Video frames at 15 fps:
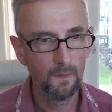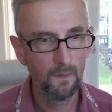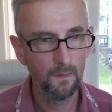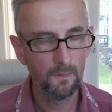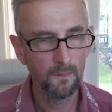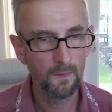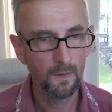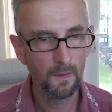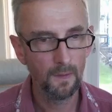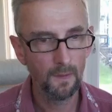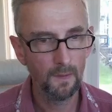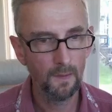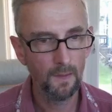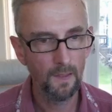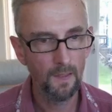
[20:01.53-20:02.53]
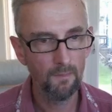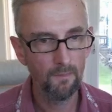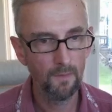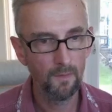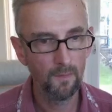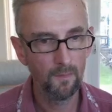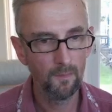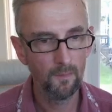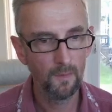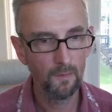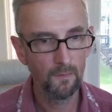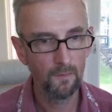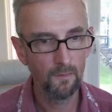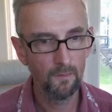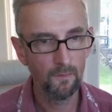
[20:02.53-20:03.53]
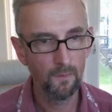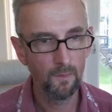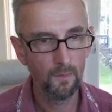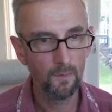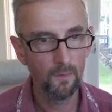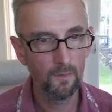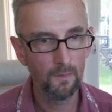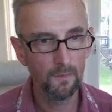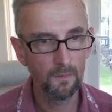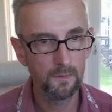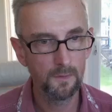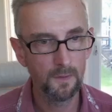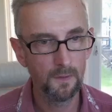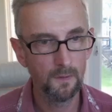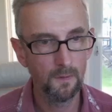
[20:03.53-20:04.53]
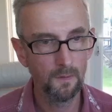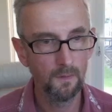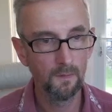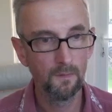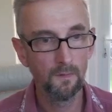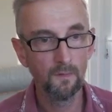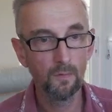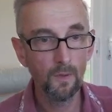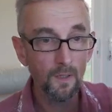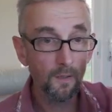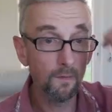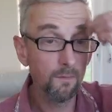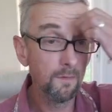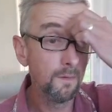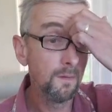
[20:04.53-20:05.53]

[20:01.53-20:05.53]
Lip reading: channel 11, motor 4 on channel 12.